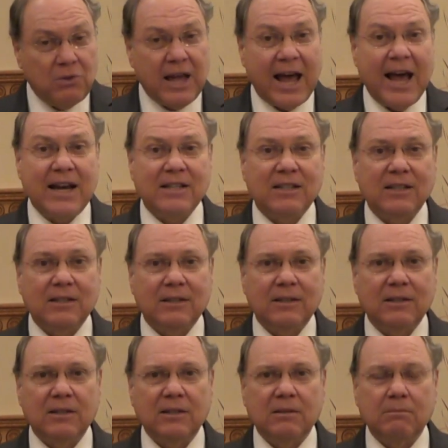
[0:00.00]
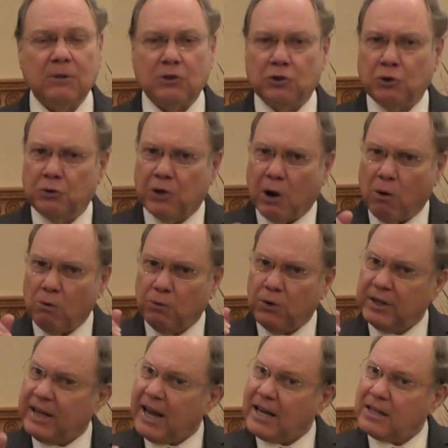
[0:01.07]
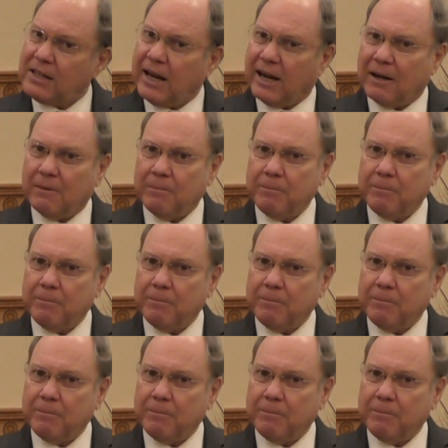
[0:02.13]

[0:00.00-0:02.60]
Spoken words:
that, but you don't forget now.